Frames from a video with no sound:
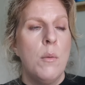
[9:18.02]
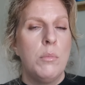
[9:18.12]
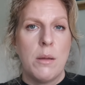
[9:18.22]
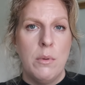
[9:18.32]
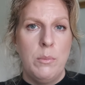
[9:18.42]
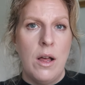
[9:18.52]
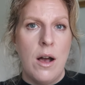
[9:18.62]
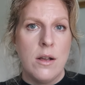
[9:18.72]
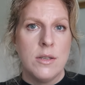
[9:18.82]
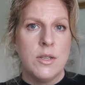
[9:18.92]
blah, blah,
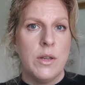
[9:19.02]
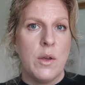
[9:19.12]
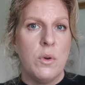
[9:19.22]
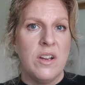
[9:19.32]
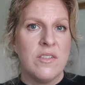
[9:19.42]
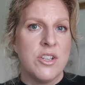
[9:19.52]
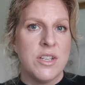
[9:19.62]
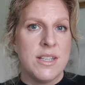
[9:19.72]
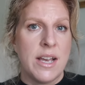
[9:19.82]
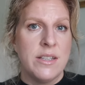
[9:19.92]
blah. So like whatever
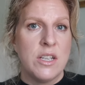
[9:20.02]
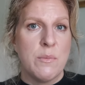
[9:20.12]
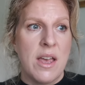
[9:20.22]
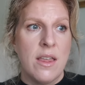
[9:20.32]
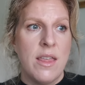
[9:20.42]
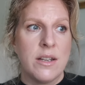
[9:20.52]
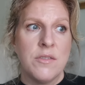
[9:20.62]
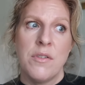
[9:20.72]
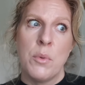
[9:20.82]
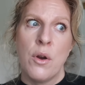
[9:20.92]
she says to me, that's
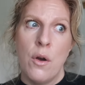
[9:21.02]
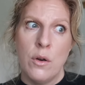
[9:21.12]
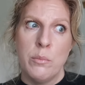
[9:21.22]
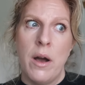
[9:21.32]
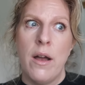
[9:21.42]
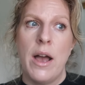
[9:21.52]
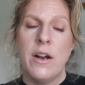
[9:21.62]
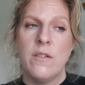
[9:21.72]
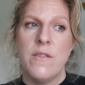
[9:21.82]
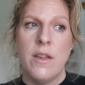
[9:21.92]
from her own part. I
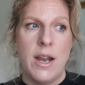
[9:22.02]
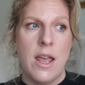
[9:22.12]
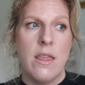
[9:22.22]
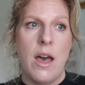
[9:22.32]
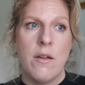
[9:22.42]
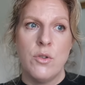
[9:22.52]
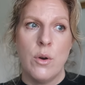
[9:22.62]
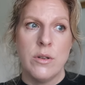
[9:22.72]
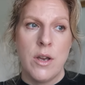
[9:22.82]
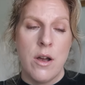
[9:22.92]
don't feel any of that
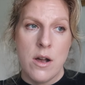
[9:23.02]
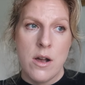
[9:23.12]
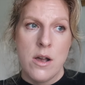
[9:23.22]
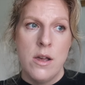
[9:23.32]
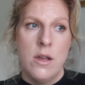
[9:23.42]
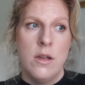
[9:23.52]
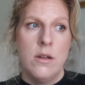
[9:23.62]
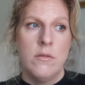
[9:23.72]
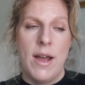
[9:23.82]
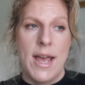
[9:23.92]
towards her,
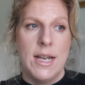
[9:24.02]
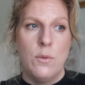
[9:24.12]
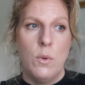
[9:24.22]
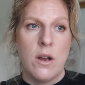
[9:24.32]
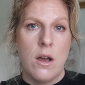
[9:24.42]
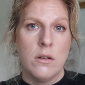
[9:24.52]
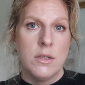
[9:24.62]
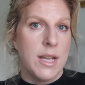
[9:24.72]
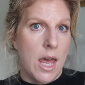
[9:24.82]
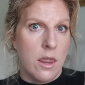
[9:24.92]
right? We're
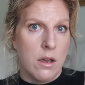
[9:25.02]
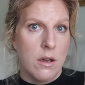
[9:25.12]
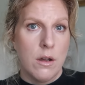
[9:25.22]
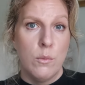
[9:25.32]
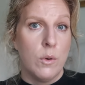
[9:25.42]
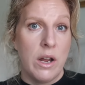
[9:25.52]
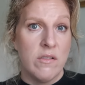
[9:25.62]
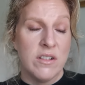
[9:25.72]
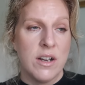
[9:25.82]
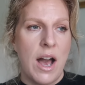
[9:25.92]
not together or
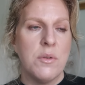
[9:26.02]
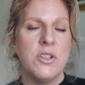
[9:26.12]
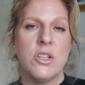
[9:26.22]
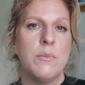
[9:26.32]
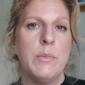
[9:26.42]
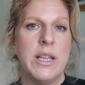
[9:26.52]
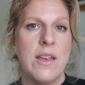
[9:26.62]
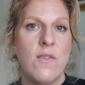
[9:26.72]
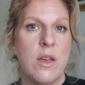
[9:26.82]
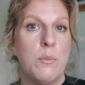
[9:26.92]
whatever. I would just
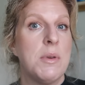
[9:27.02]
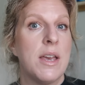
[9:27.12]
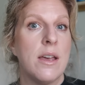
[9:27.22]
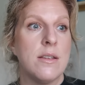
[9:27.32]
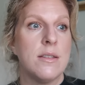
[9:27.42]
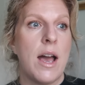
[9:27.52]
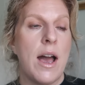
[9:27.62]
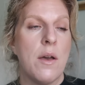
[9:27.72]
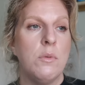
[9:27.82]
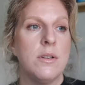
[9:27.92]
believe him because
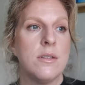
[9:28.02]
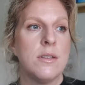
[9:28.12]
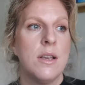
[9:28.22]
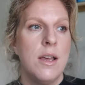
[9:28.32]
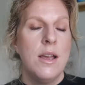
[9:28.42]
I was,